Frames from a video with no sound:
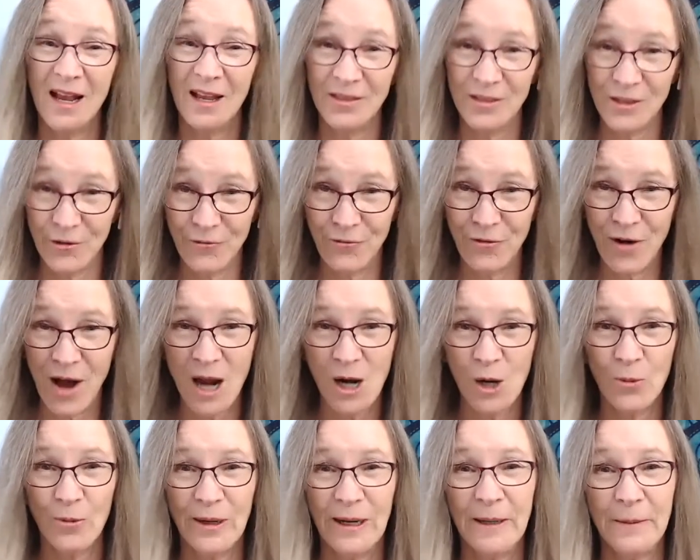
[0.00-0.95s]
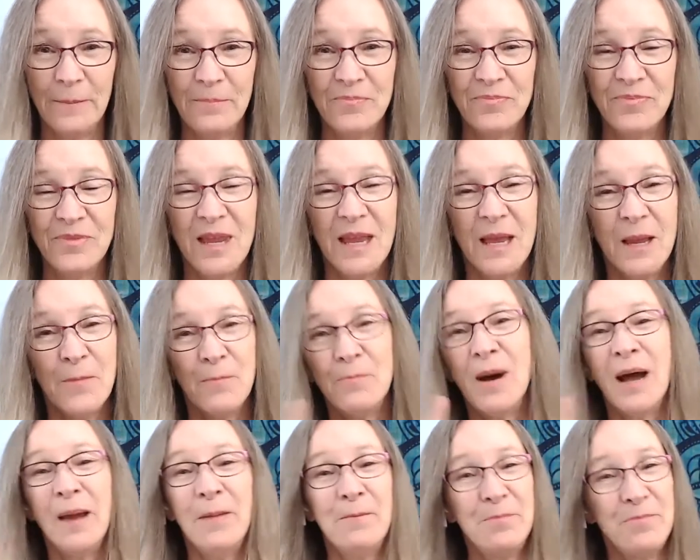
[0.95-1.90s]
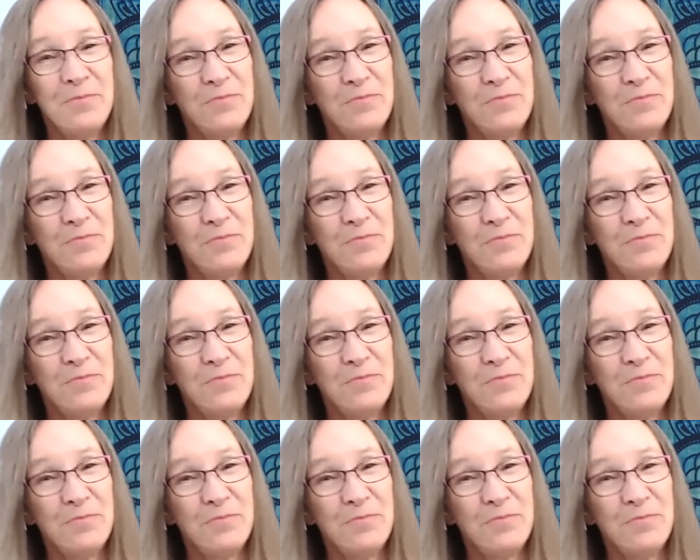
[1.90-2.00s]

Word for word: the following. But